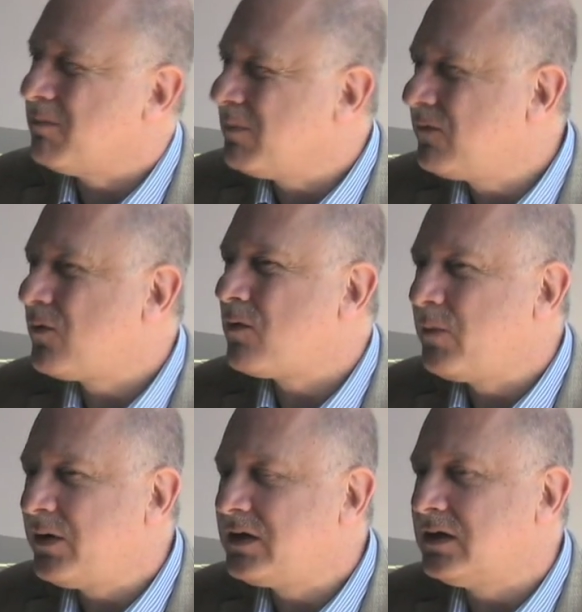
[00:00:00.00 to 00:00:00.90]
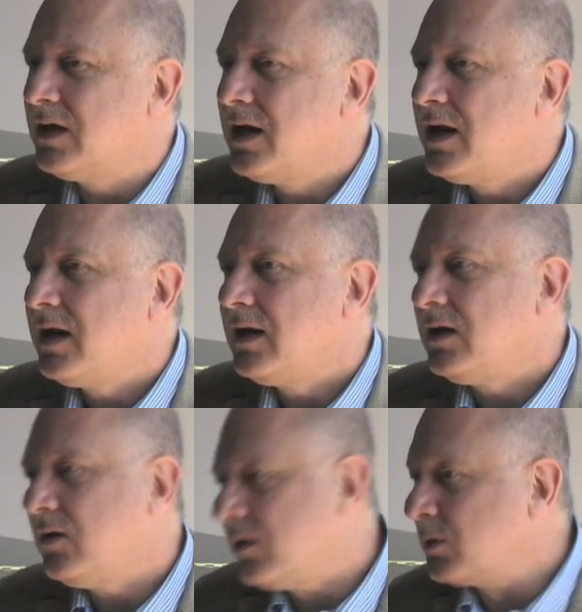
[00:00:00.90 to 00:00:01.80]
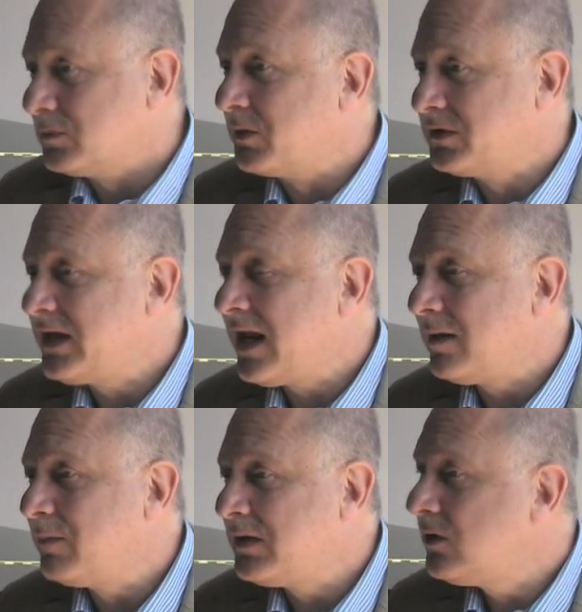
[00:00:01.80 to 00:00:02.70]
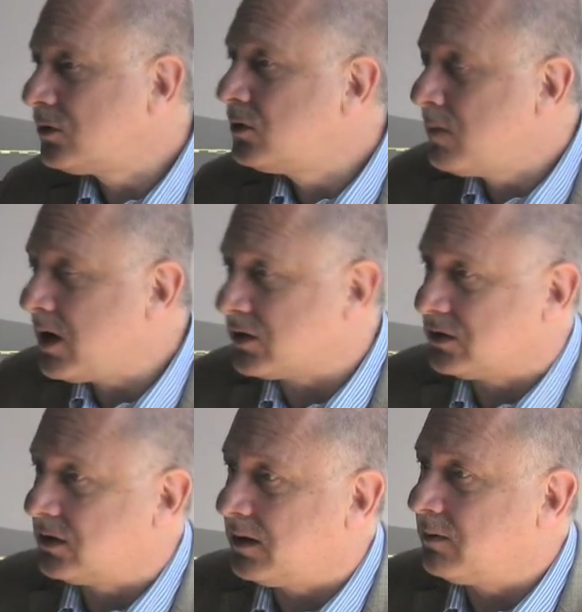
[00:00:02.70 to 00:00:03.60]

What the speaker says: Before Britten, there was Purcell, but not too much,